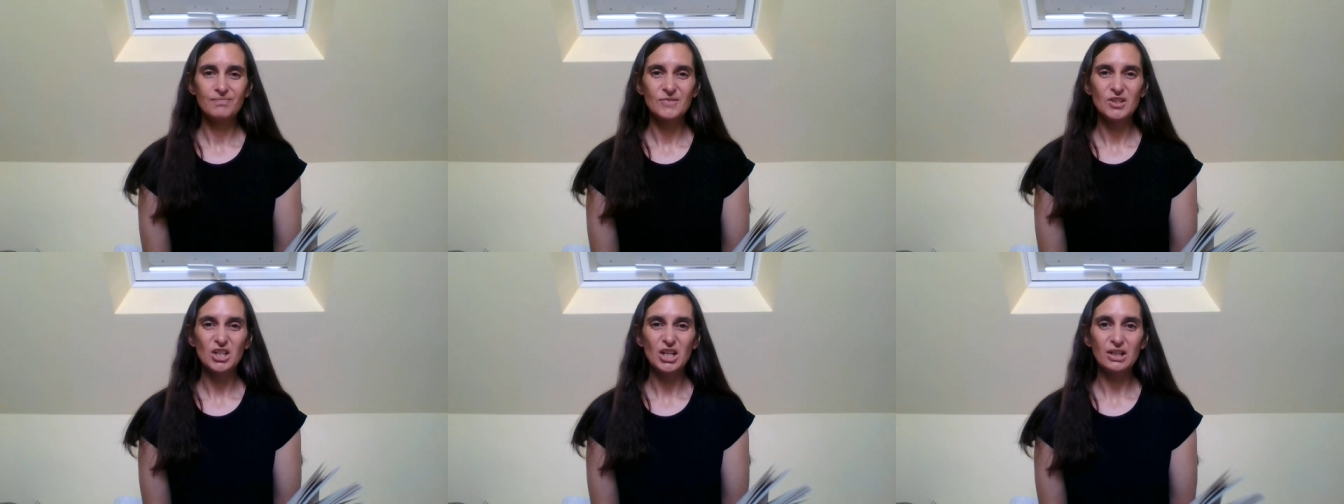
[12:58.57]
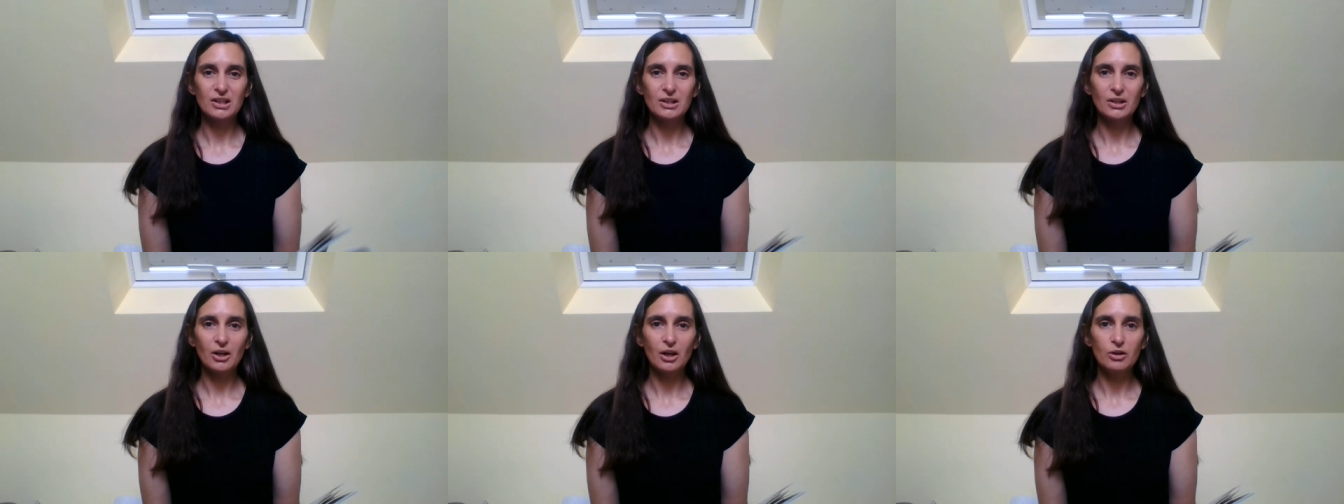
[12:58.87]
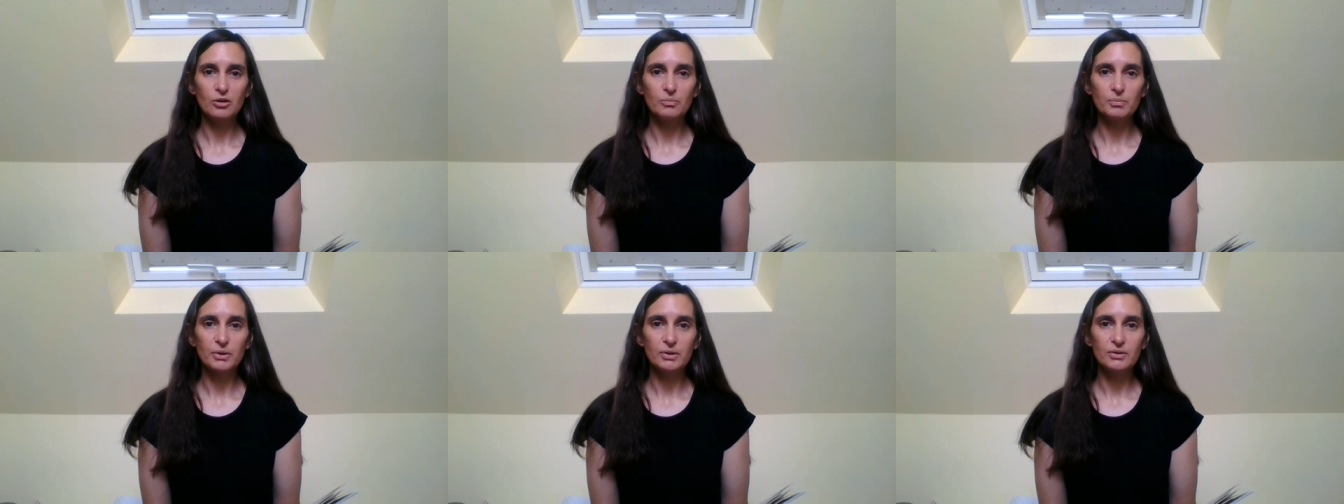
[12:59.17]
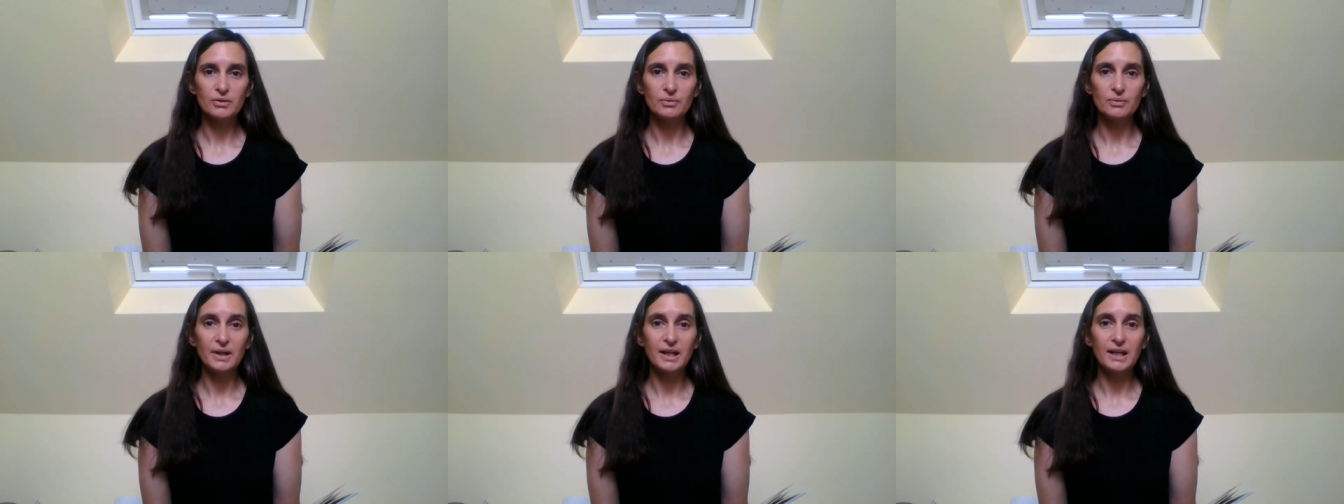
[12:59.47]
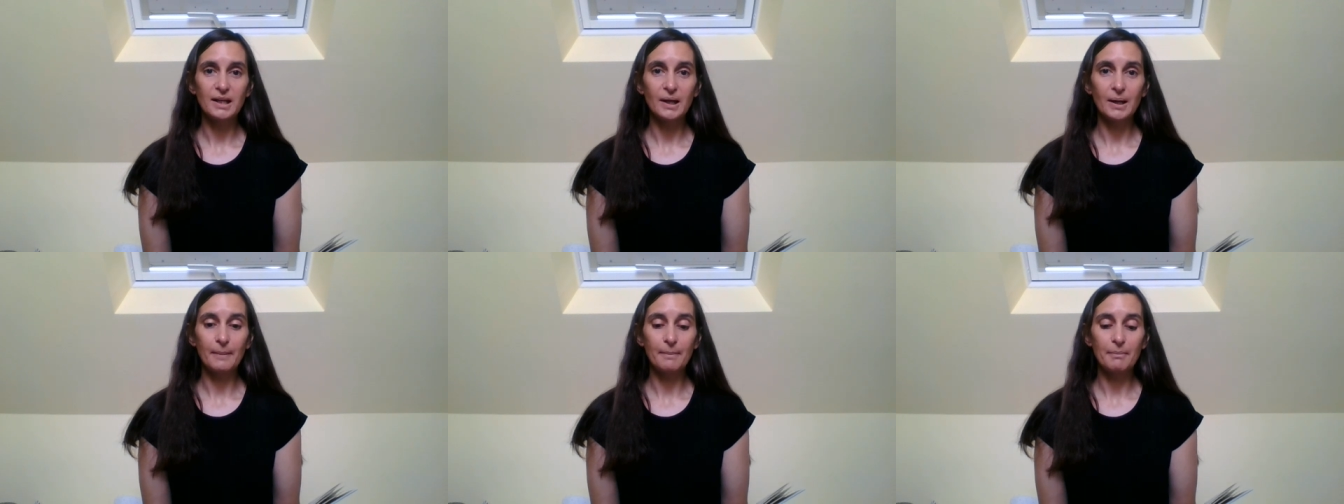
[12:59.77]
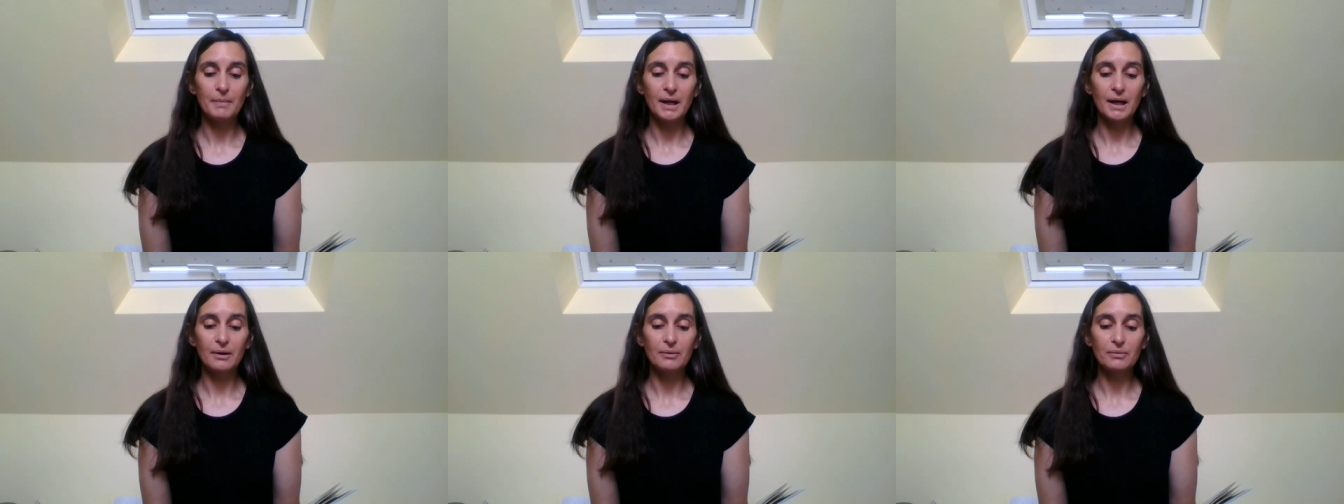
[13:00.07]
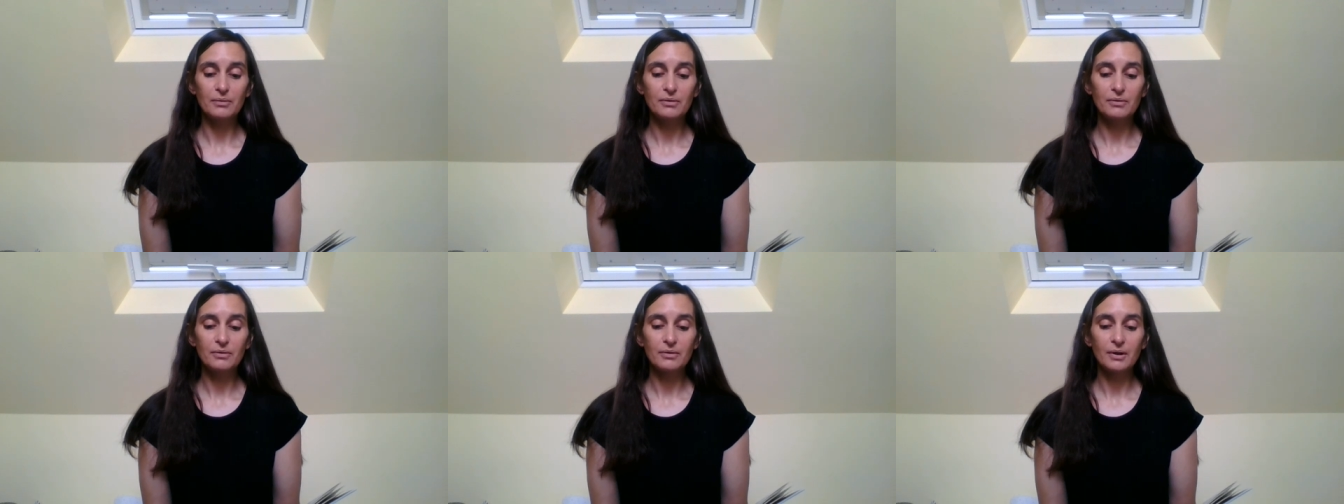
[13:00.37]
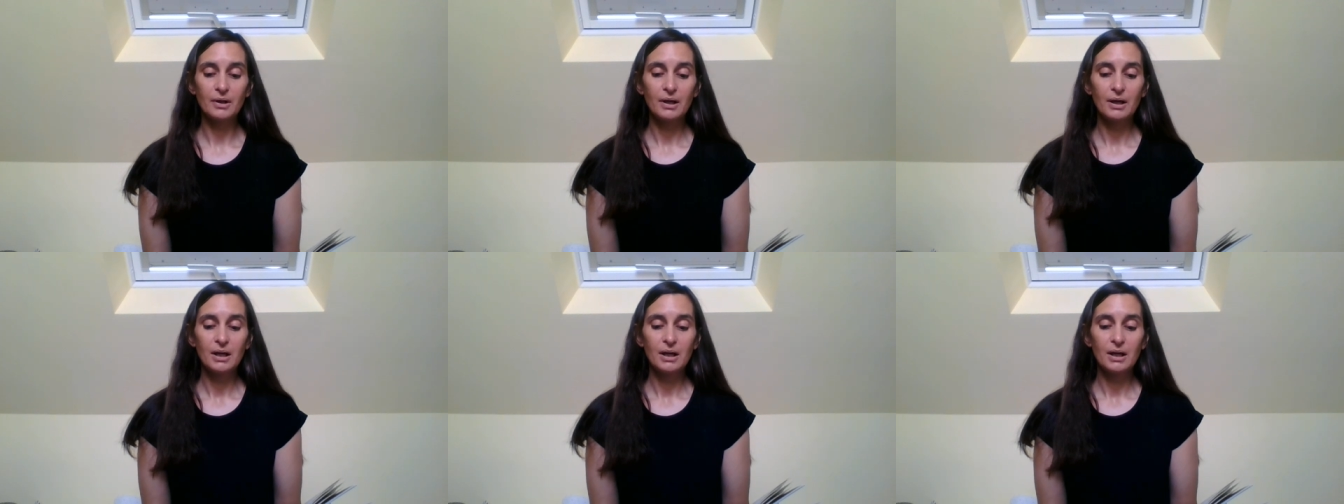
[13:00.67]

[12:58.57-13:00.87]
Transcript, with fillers: She had the Coke bottle in her mouth.